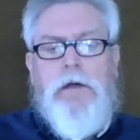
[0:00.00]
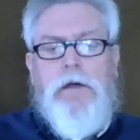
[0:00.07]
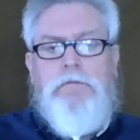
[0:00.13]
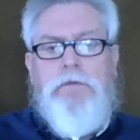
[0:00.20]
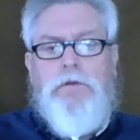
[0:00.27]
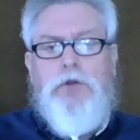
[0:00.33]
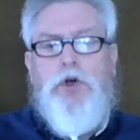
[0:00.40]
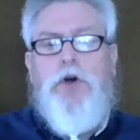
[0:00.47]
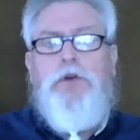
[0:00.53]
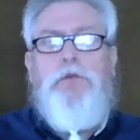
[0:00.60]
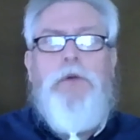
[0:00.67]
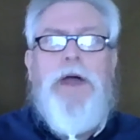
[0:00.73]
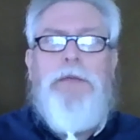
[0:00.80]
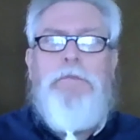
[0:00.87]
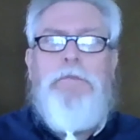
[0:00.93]
looked
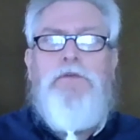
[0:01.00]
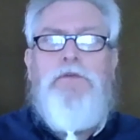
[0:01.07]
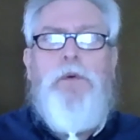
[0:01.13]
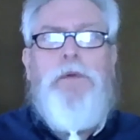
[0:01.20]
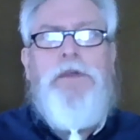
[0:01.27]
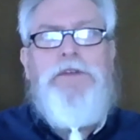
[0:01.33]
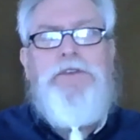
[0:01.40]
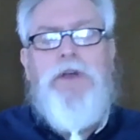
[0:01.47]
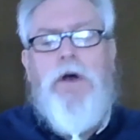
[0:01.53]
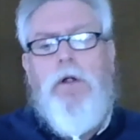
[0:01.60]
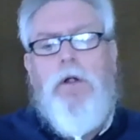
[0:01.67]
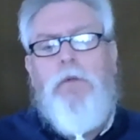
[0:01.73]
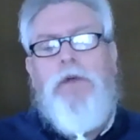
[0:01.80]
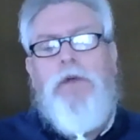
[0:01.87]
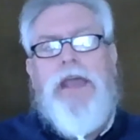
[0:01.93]
right before this call,
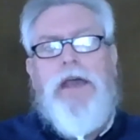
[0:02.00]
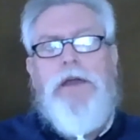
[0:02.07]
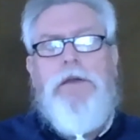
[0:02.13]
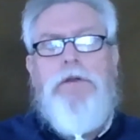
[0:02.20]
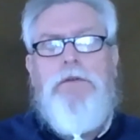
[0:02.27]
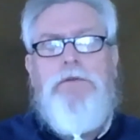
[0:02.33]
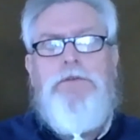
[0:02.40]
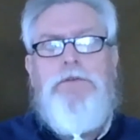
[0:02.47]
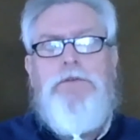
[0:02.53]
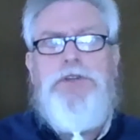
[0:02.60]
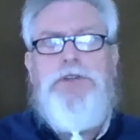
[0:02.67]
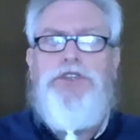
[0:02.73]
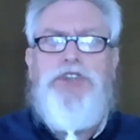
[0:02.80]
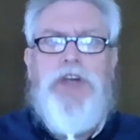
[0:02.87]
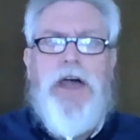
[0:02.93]
we had just
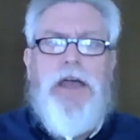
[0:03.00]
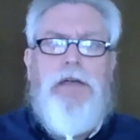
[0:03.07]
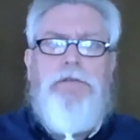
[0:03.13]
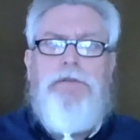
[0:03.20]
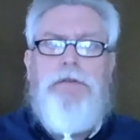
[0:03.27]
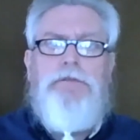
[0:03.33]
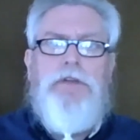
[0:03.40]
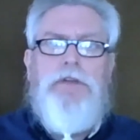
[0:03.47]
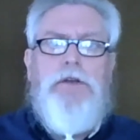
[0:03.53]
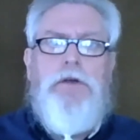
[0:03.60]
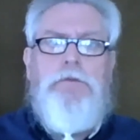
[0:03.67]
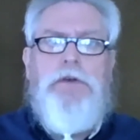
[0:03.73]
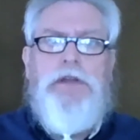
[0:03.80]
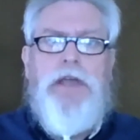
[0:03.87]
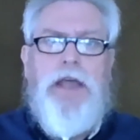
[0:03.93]
shy of
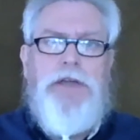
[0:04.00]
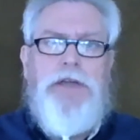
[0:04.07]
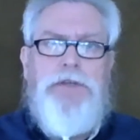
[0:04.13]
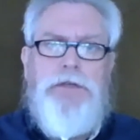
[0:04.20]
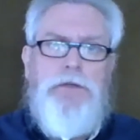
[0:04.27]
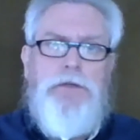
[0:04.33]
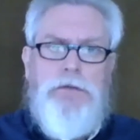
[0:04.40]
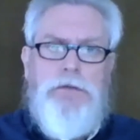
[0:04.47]
1,500 cases